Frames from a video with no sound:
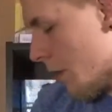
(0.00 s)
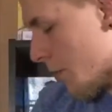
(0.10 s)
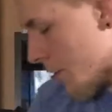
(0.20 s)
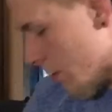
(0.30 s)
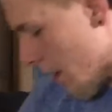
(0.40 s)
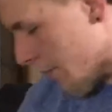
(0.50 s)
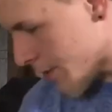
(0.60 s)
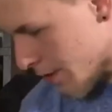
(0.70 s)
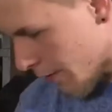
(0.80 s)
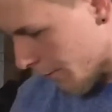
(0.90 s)
dumpster dive
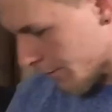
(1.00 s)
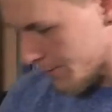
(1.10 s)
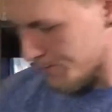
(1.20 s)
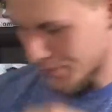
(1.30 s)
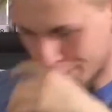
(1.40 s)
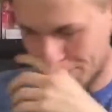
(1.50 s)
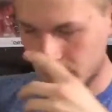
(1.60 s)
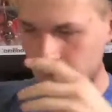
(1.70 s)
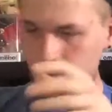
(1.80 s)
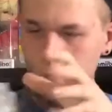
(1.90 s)
stuff,
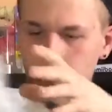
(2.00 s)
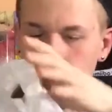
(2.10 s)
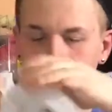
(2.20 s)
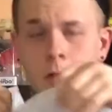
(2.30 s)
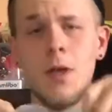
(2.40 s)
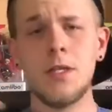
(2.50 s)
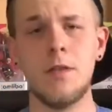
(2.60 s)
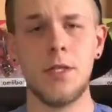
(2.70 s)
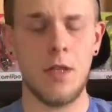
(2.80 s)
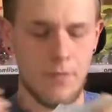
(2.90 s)
the rest
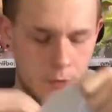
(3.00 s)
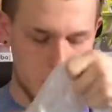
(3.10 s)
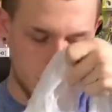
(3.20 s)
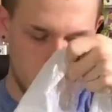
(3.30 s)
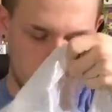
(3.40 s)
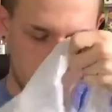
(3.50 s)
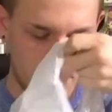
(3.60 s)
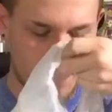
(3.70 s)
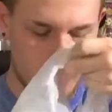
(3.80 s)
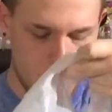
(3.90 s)
of the stuff I'm going to show you
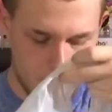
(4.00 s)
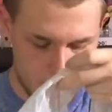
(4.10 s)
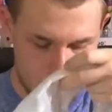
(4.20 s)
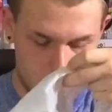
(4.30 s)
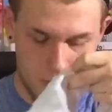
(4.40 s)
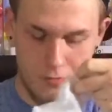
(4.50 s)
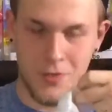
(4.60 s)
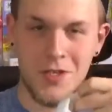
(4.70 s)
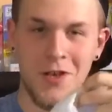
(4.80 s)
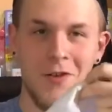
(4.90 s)
is from dumpsters.
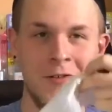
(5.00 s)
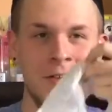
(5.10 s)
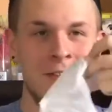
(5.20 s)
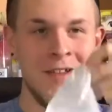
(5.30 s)
So